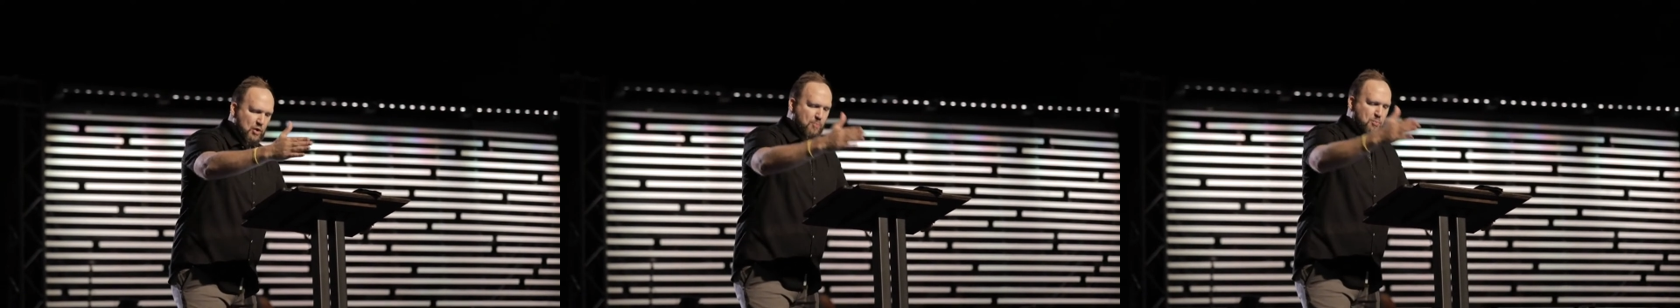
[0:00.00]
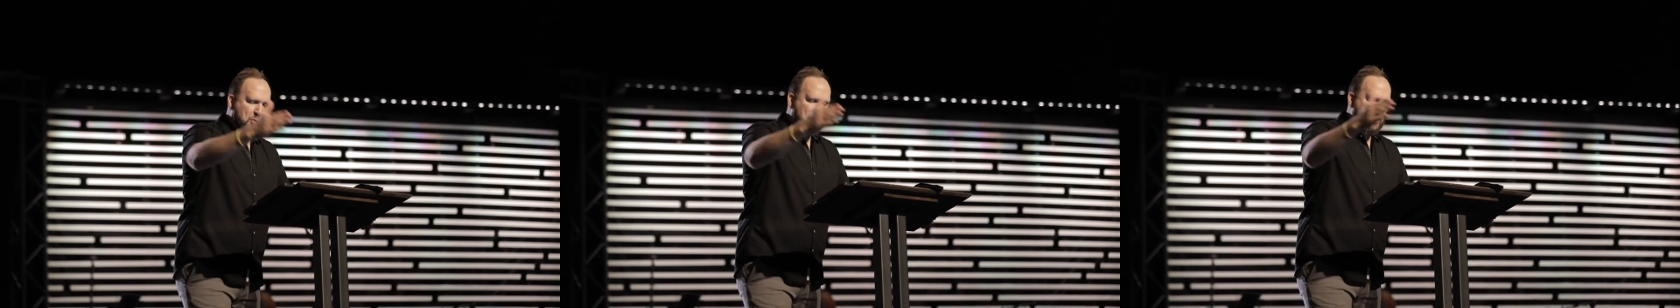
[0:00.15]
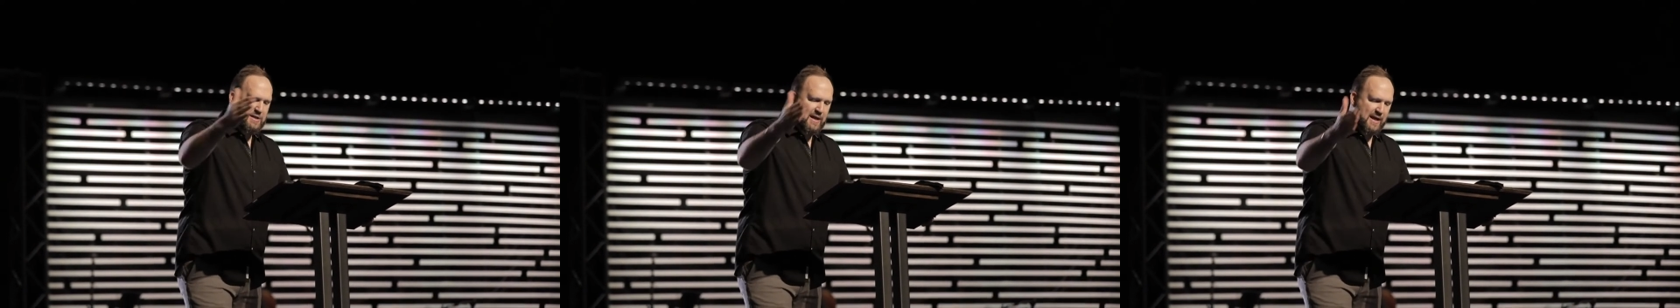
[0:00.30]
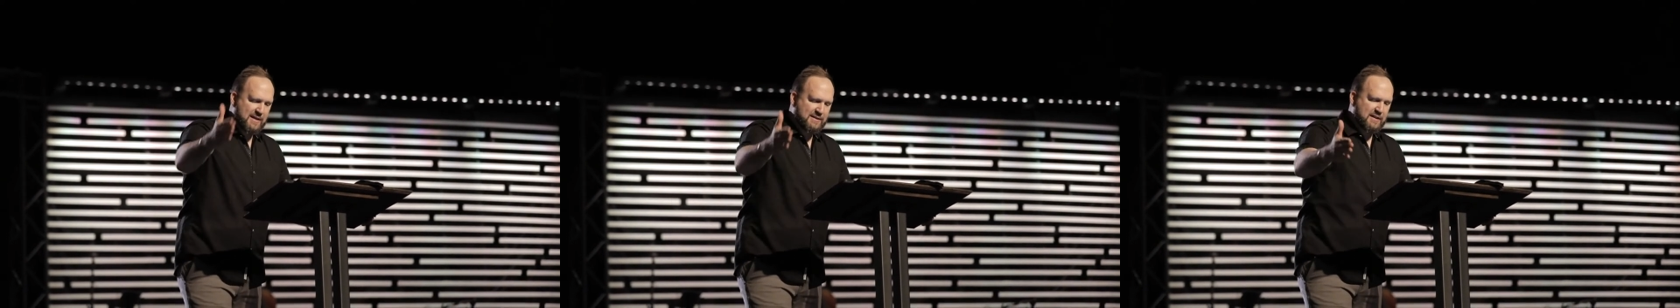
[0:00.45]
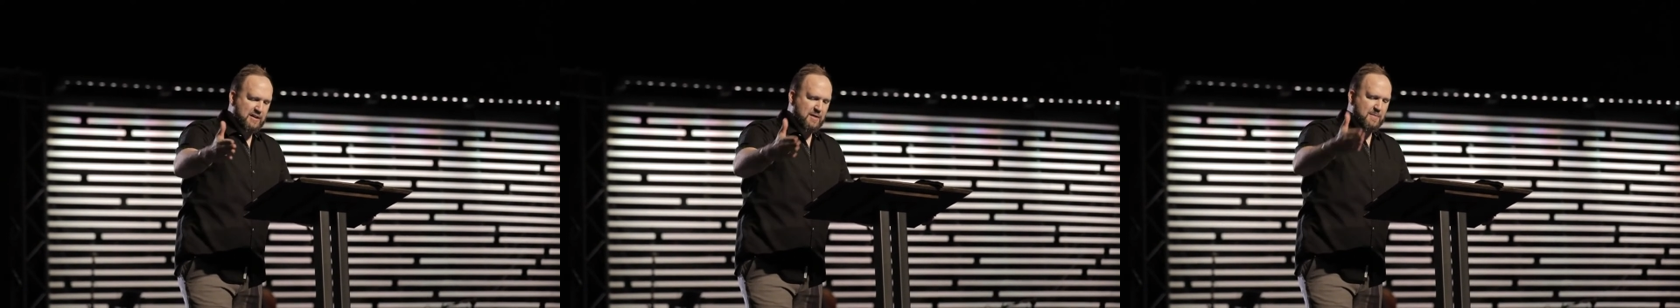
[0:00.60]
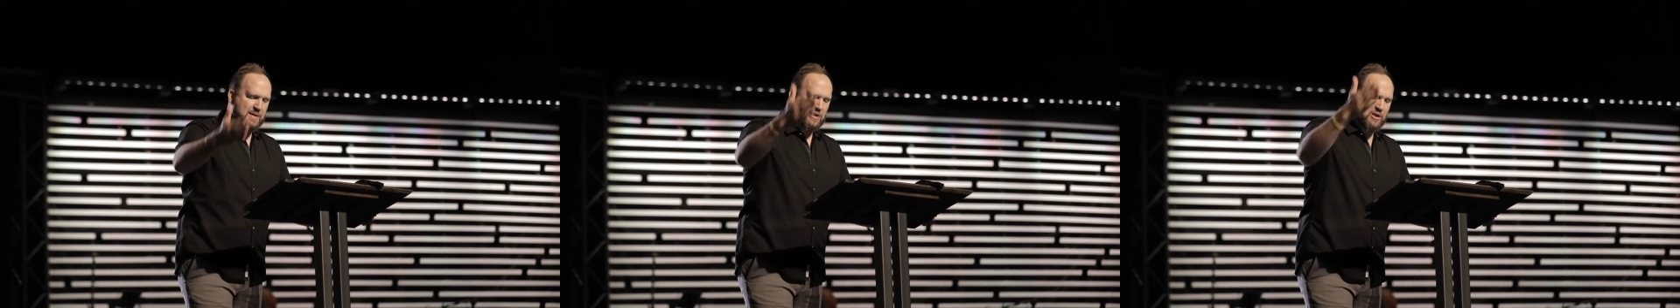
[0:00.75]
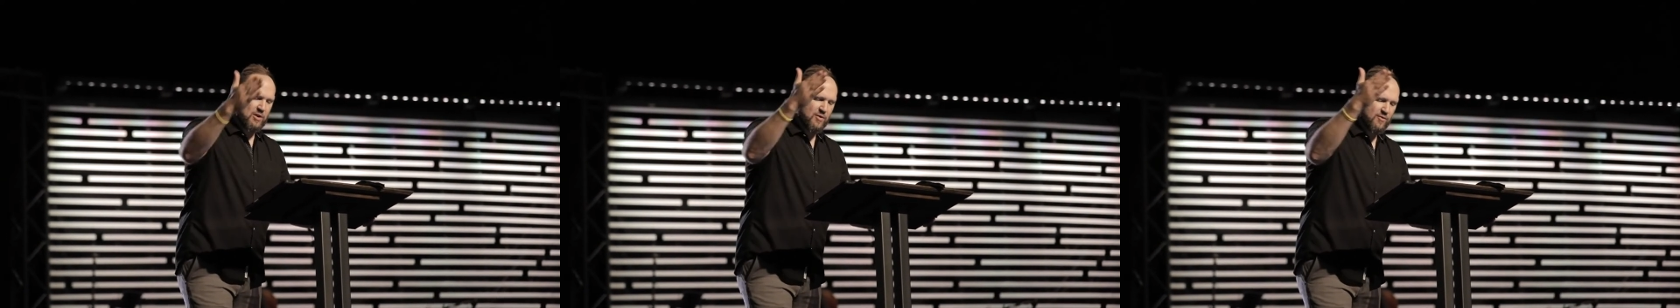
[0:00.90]
predestined to
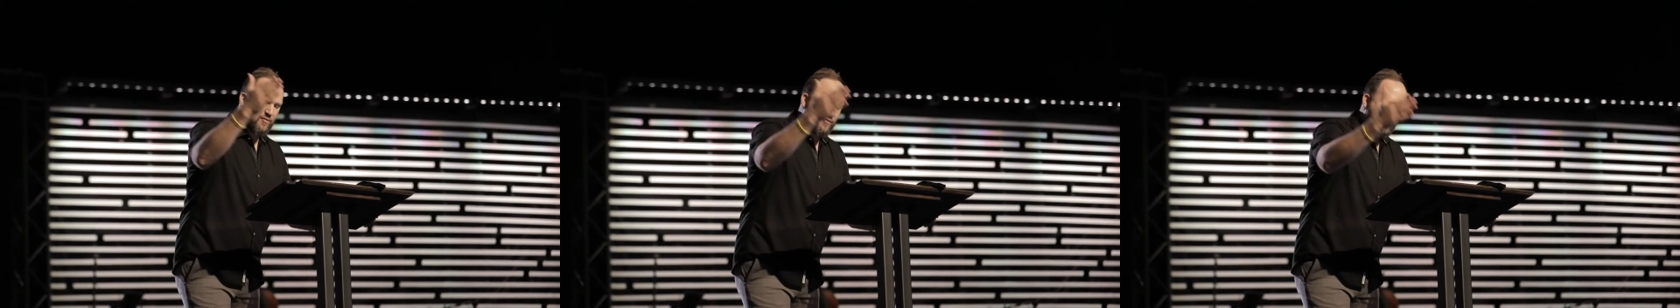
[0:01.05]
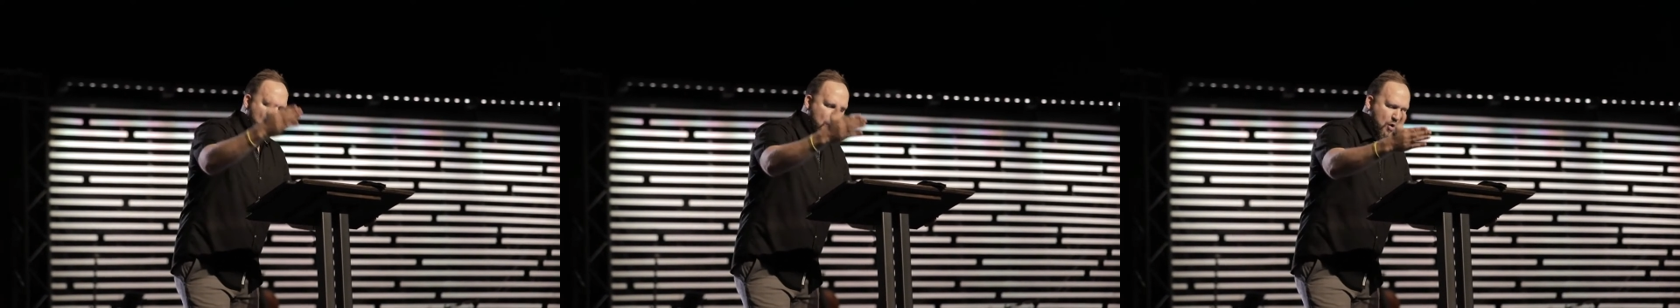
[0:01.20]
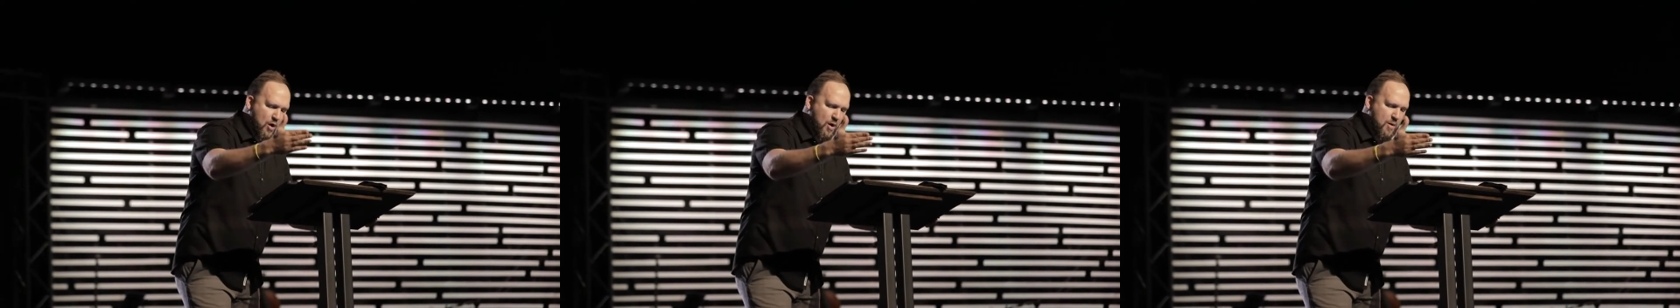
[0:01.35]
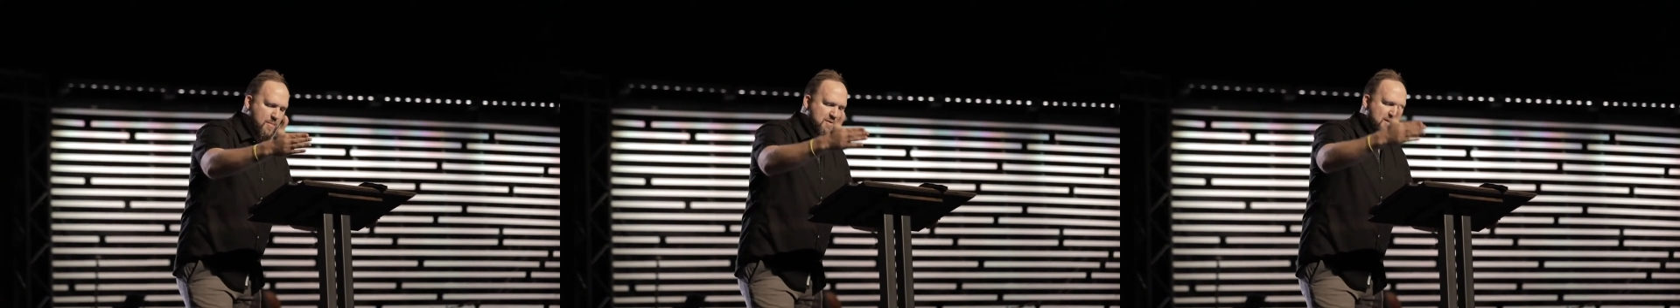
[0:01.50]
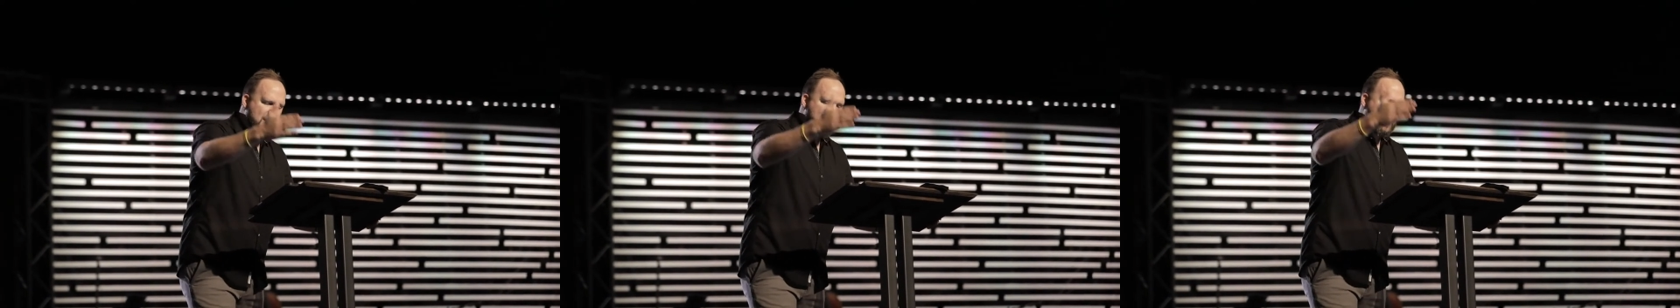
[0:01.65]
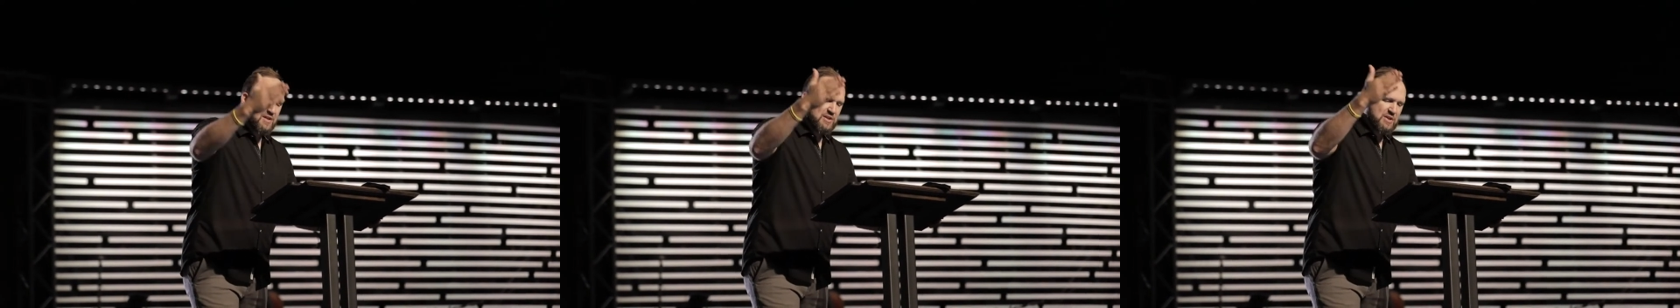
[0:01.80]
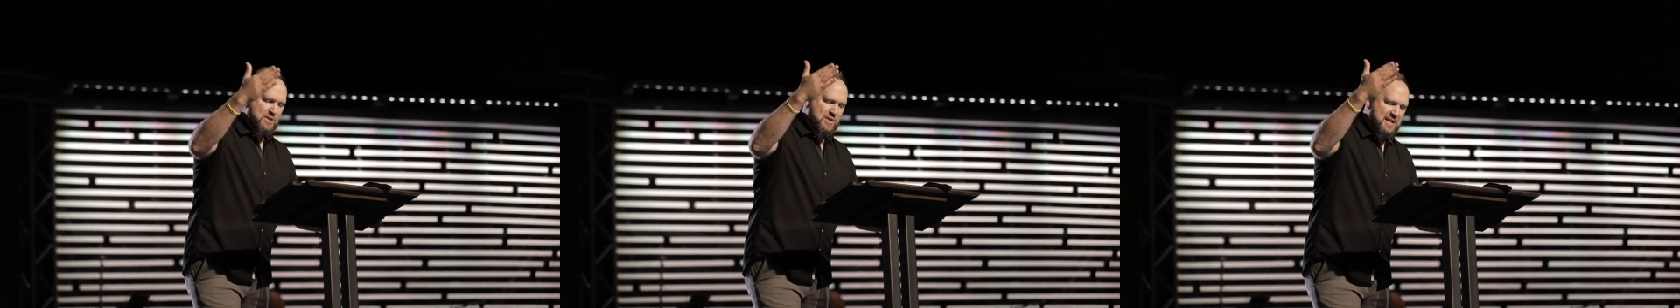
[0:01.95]
be conformed
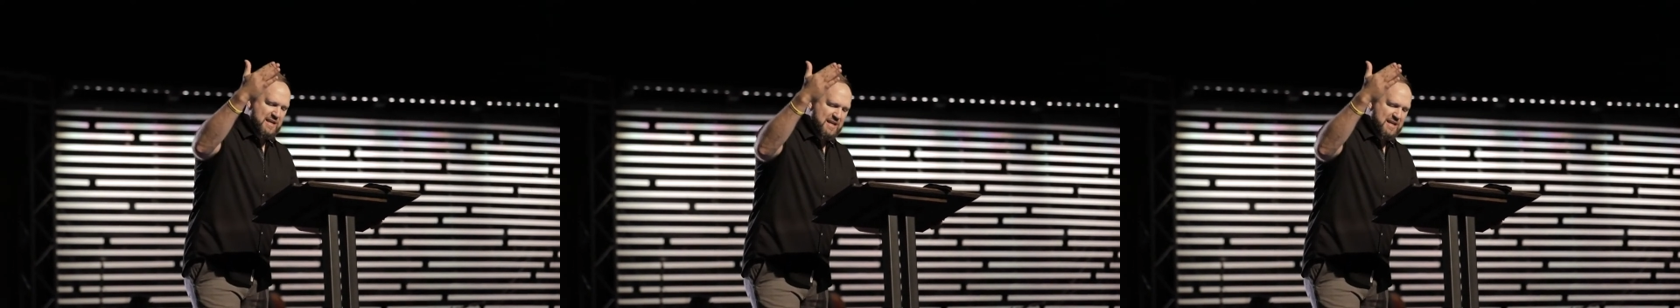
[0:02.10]
to the